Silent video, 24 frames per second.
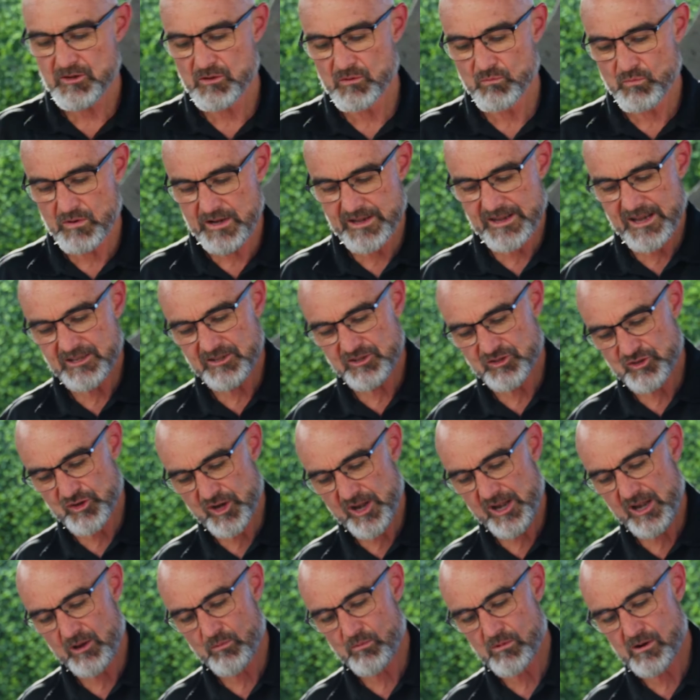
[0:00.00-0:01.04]
We need to
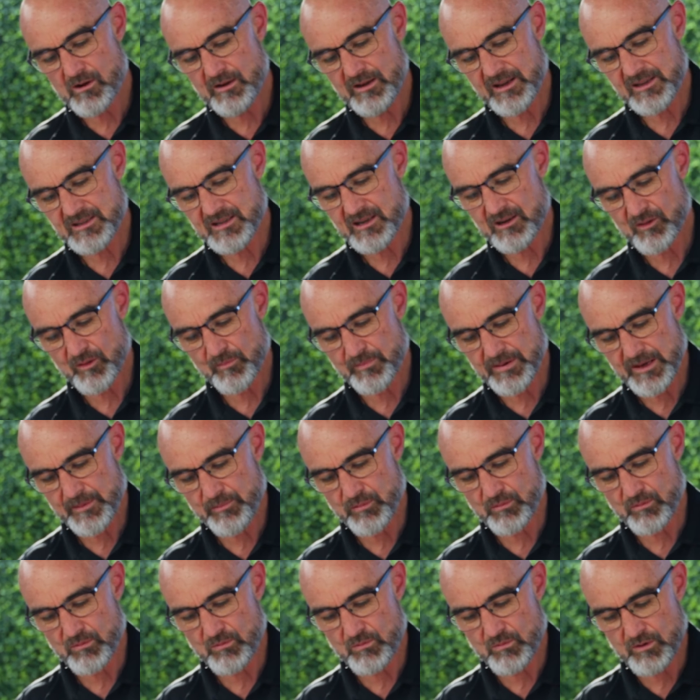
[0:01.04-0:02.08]
genuinely tell the people